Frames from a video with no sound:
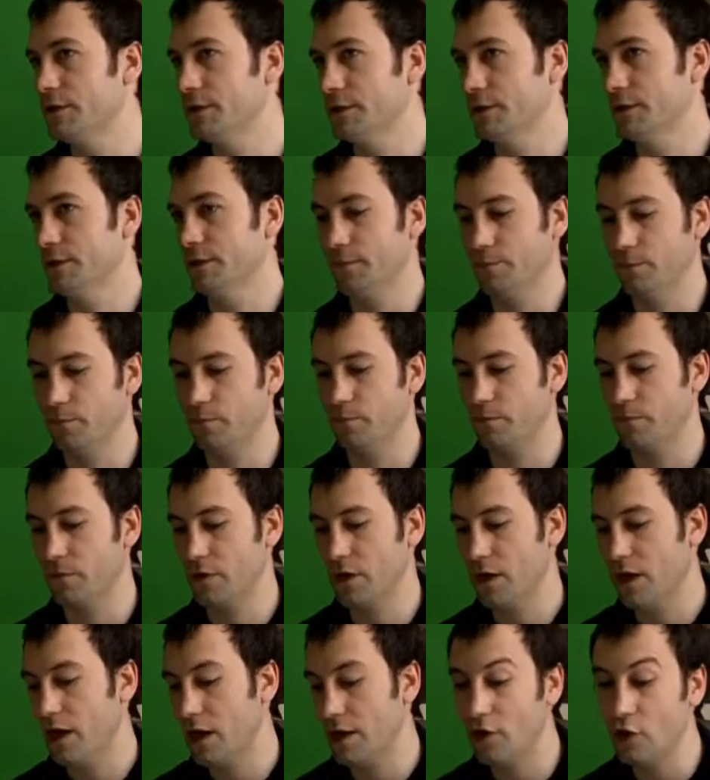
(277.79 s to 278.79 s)
Um,
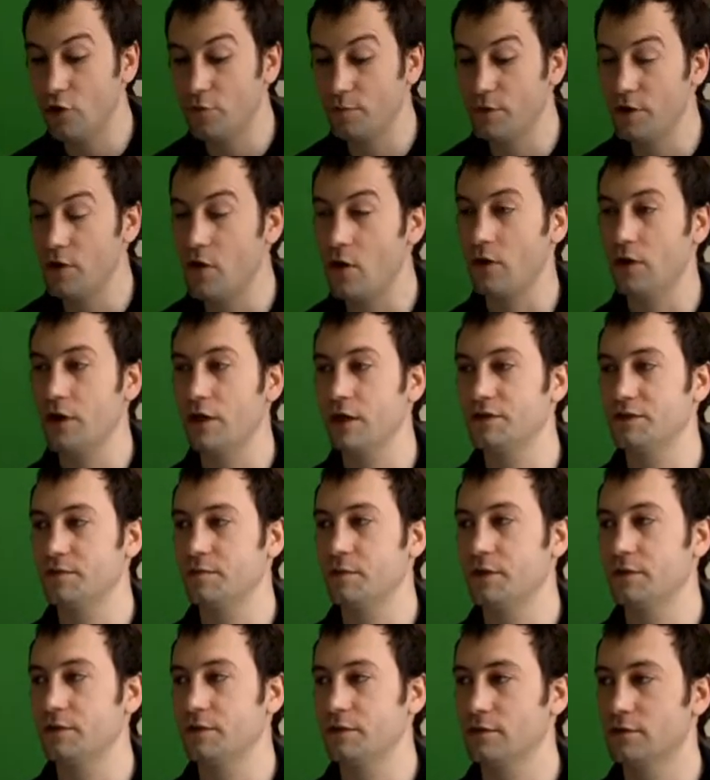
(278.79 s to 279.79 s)
and open knowledge.
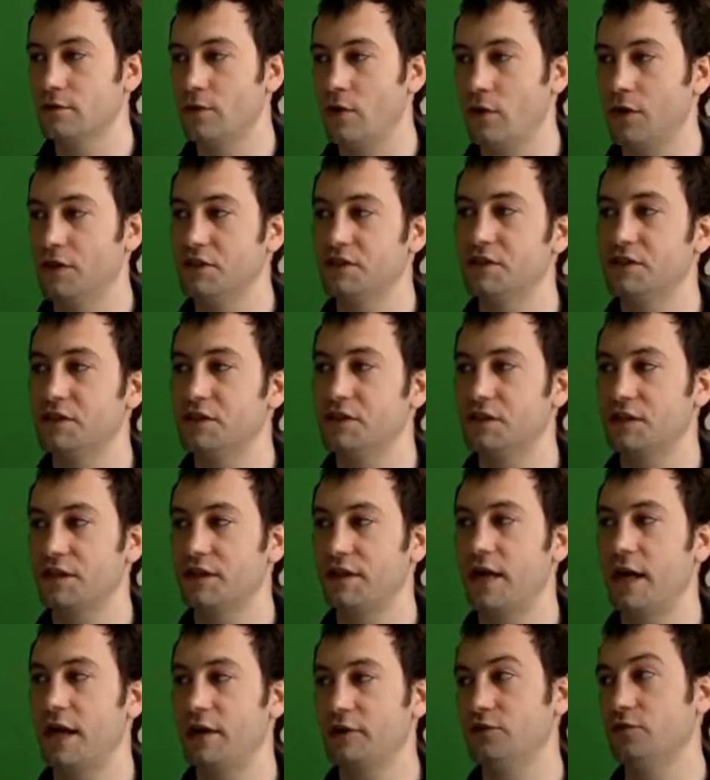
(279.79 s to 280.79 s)
I mean, knowledge is just
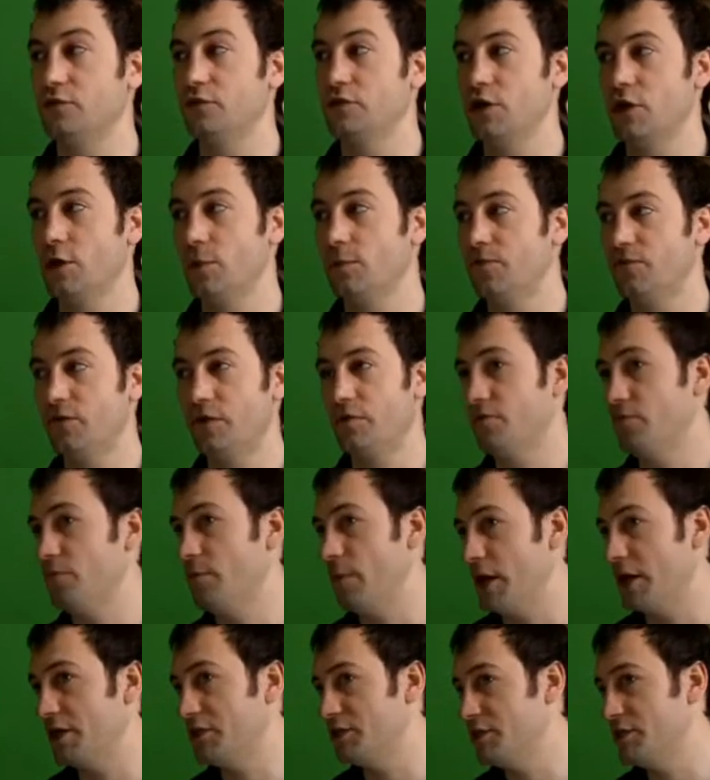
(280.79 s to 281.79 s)
a catch-all term for
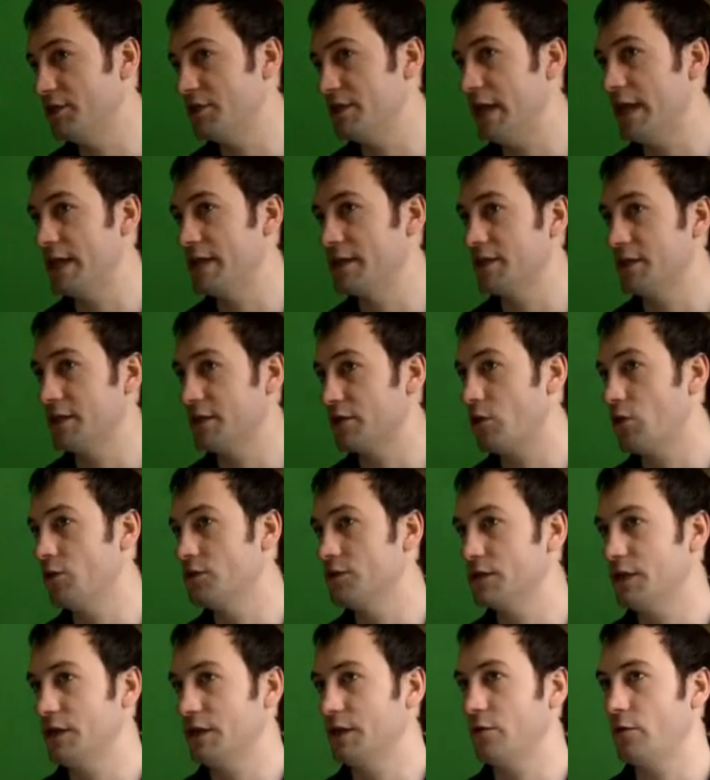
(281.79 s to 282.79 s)
information, data,
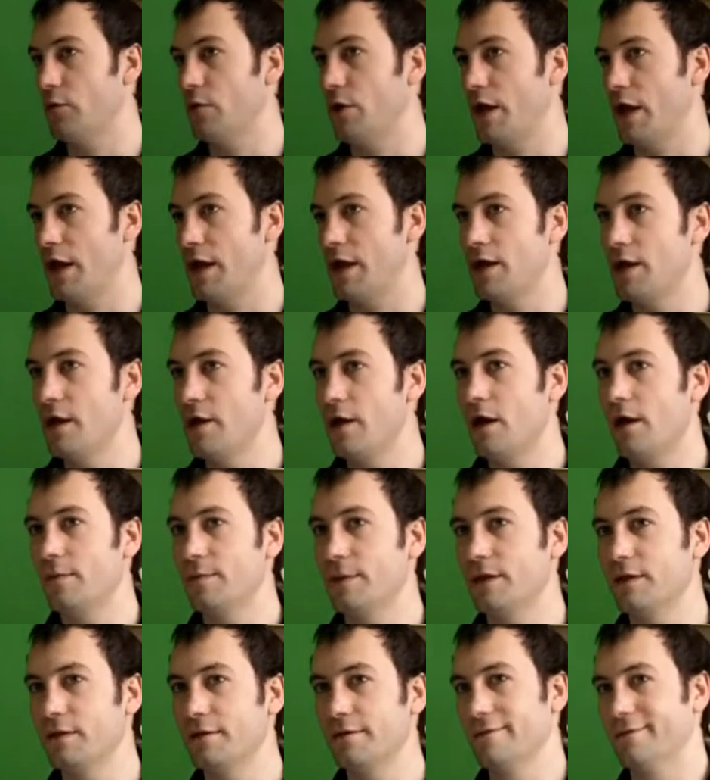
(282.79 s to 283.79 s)
content in a way.
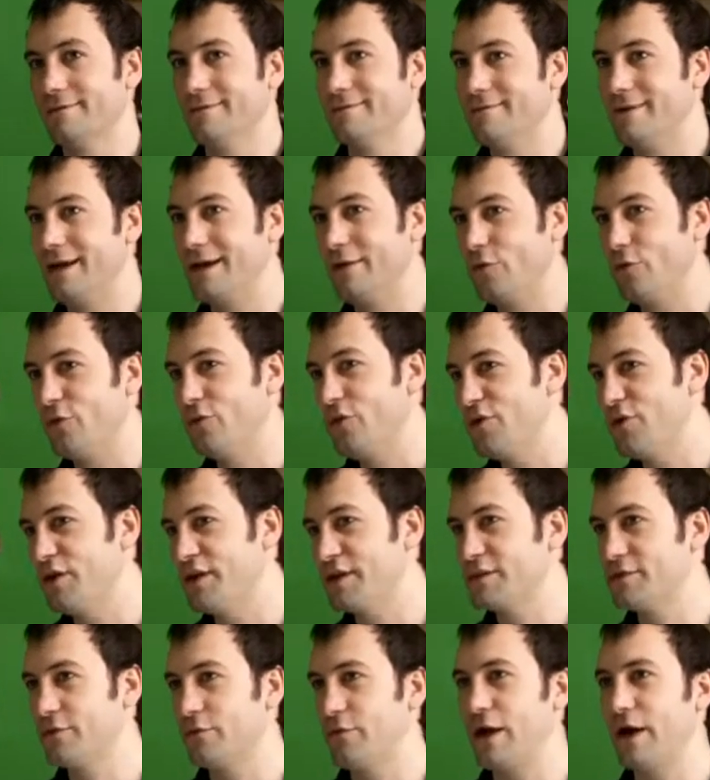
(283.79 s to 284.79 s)
I mean, and all the
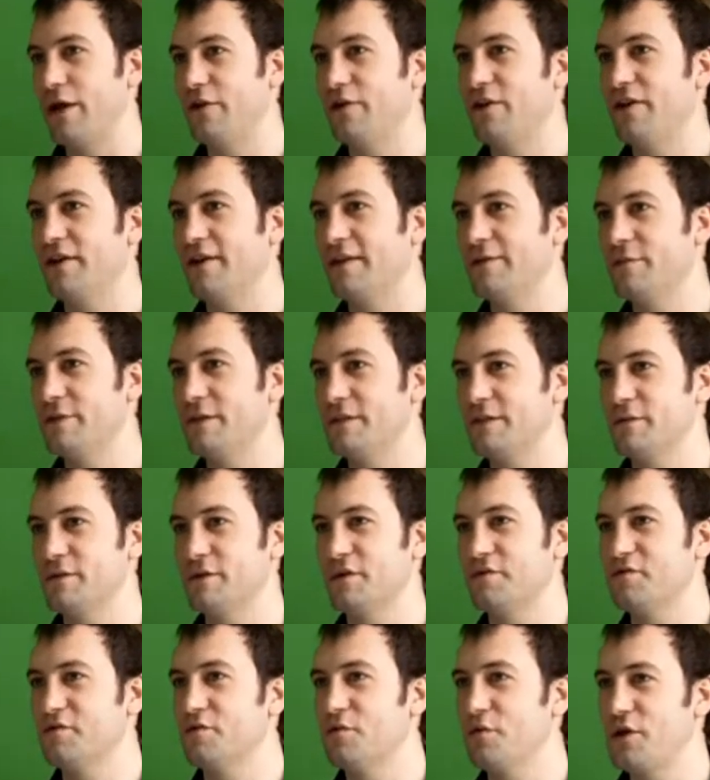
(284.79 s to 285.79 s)
things around it. I mean,
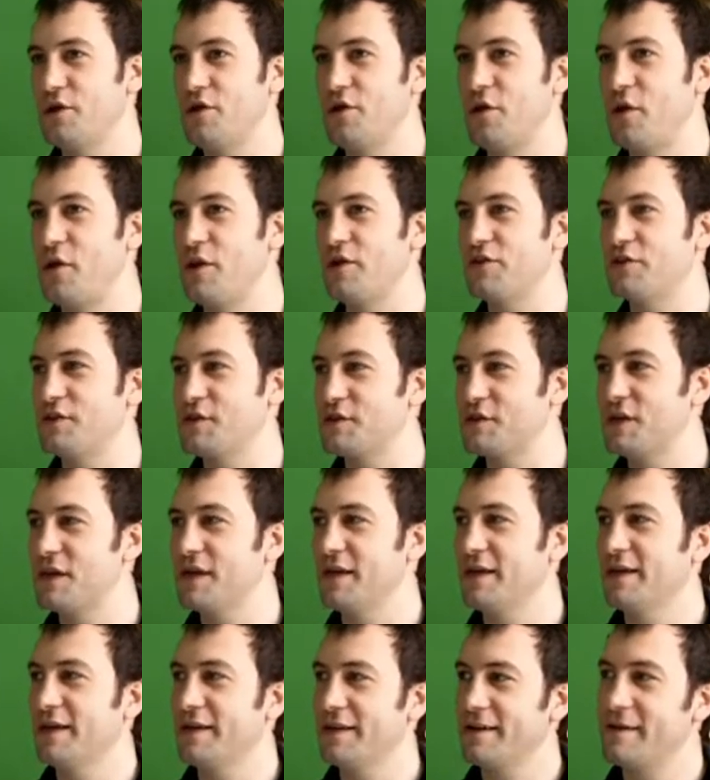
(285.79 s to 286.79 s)
sometimes the word knowledge is
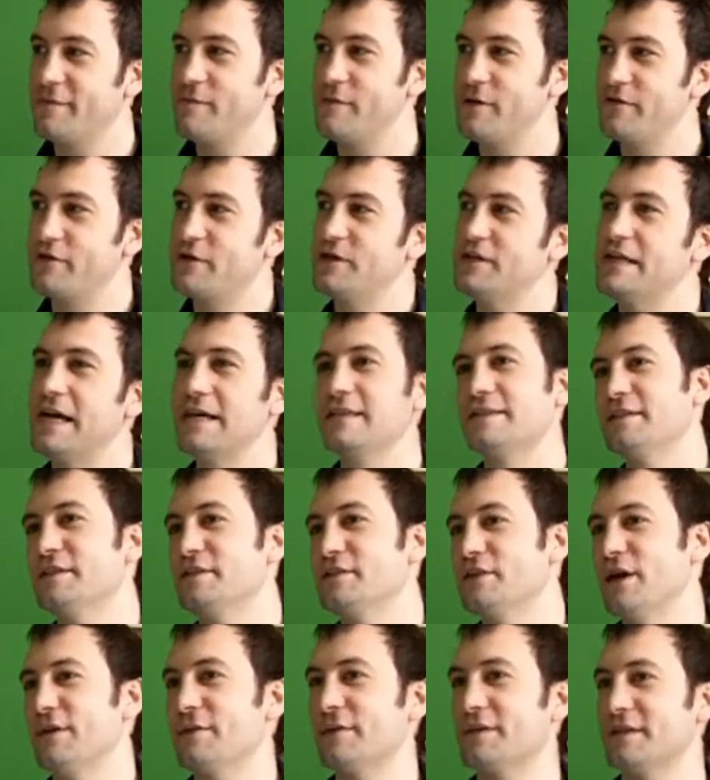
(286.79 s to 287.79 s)
a bit of a
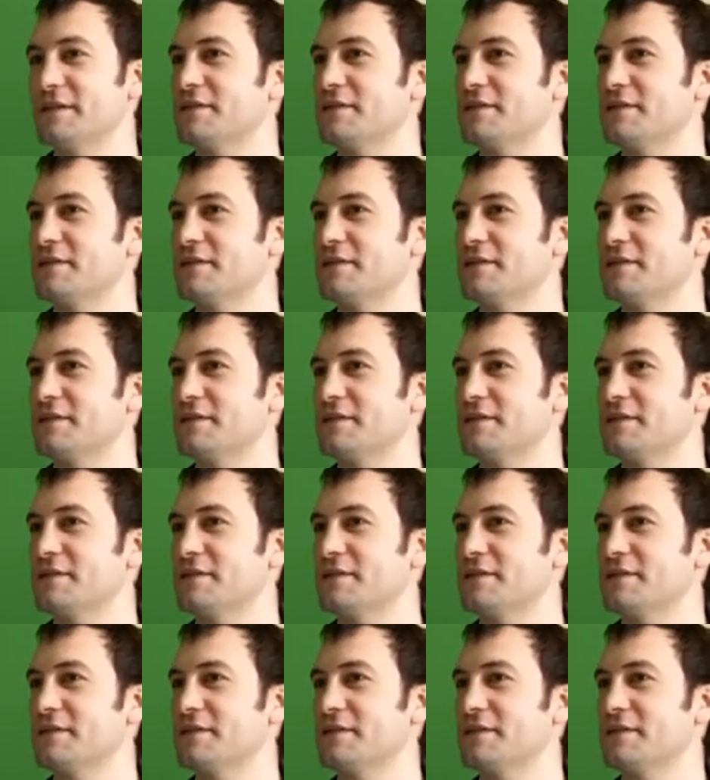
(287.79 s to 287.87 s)
contested term.